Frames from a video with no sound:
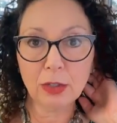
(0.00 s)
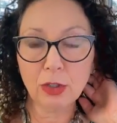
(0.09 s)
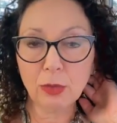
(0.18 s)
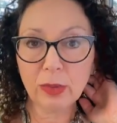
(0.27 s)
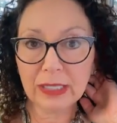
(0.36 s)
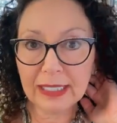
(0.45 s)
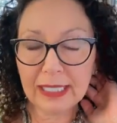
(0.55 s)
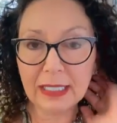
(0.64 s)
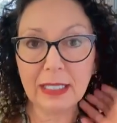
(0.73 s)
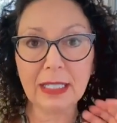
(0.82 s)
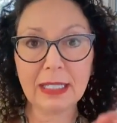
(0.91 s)
to
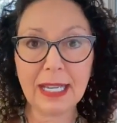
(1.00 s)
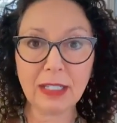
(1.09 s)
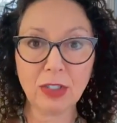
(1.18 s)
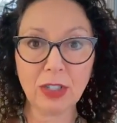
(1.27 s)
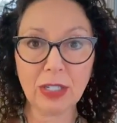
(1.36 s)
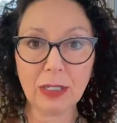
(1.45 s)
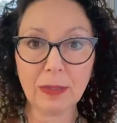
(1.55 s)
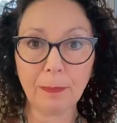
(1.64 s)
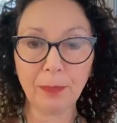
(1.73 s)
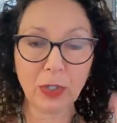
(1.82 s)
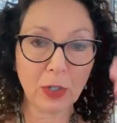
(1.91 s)
release the tension,
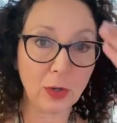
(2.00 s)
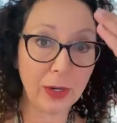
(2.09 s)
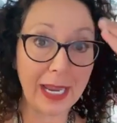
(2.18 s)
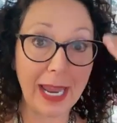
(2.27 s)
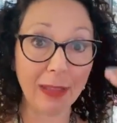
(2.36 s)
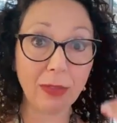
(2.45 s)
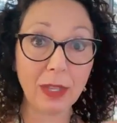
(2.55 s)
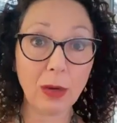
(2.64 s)
to create